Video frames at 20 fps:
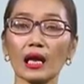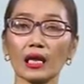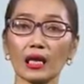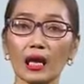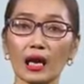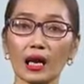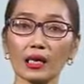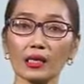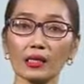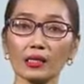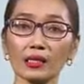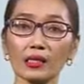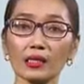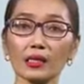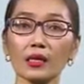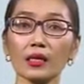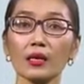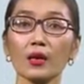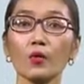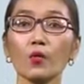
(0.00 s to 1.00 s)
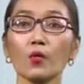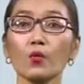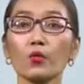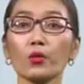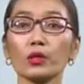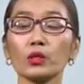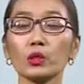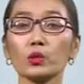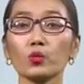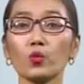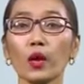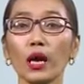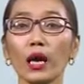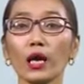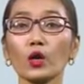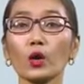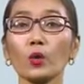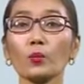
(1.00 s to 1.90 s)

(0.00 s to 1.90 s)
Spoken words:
allies, which were